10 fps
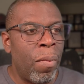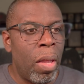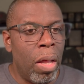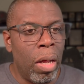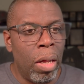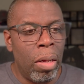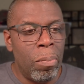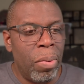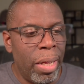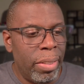
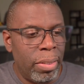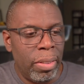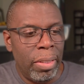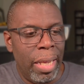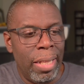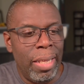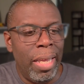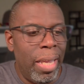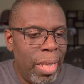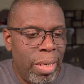But in
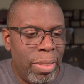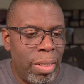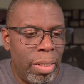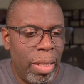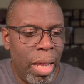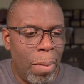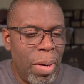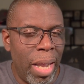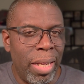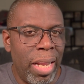the end,
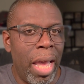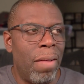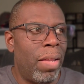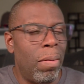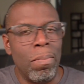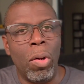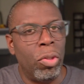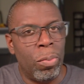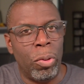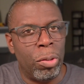I'm not going to have like
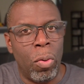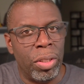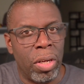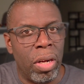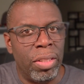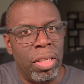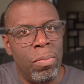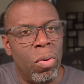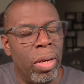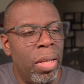multiple sports cars
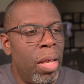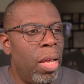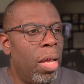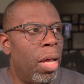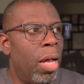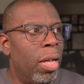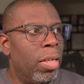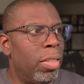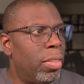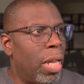anymore,
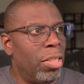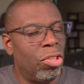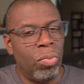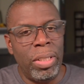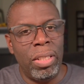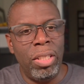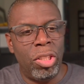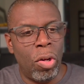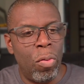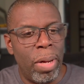because I just recently
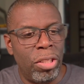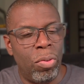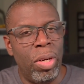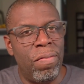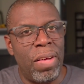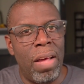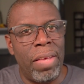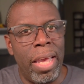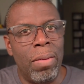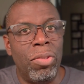sold my
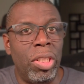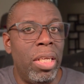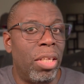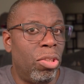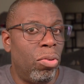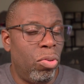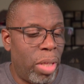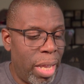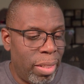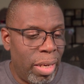25 AMG. I showed you
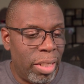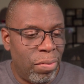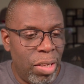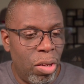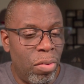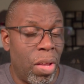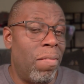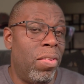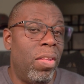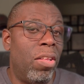that in the last video. If you
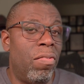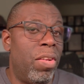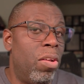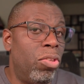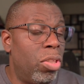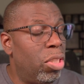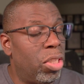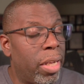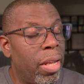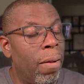haven't seen the other videos, you need to
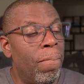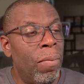check it out